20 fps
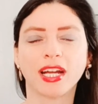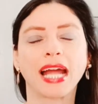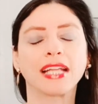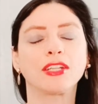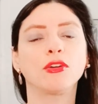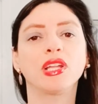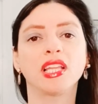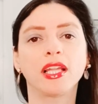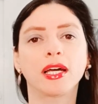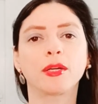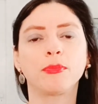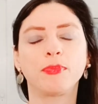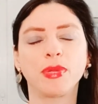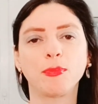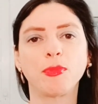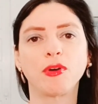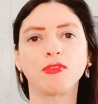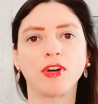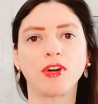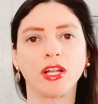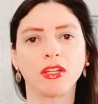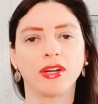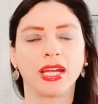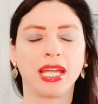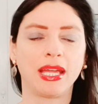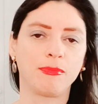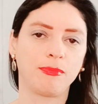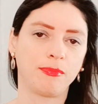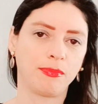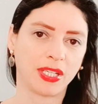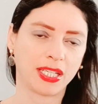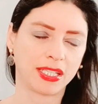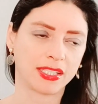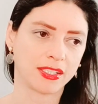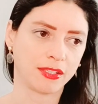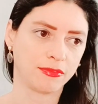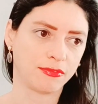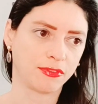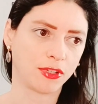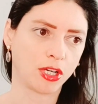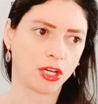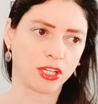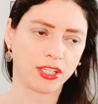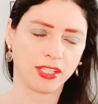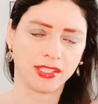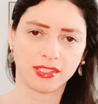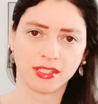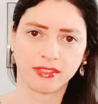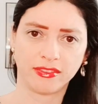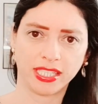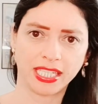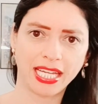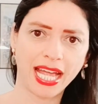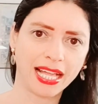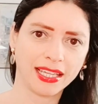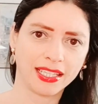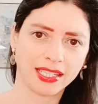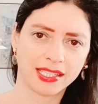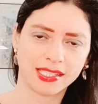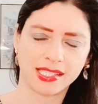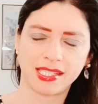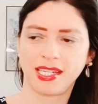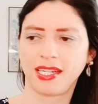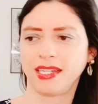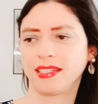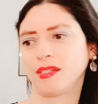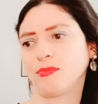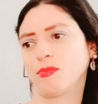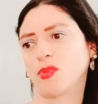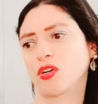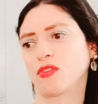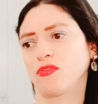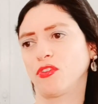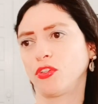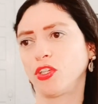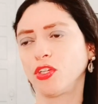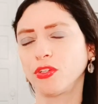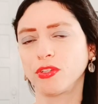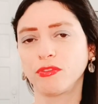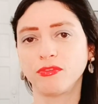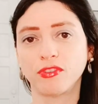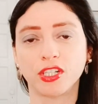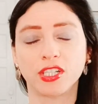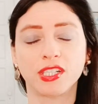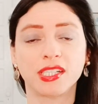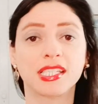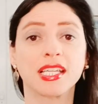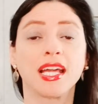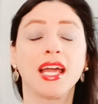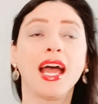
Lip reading: I know a lot of people follow him because of Guardians of the Galaxy and the Marvel Universe.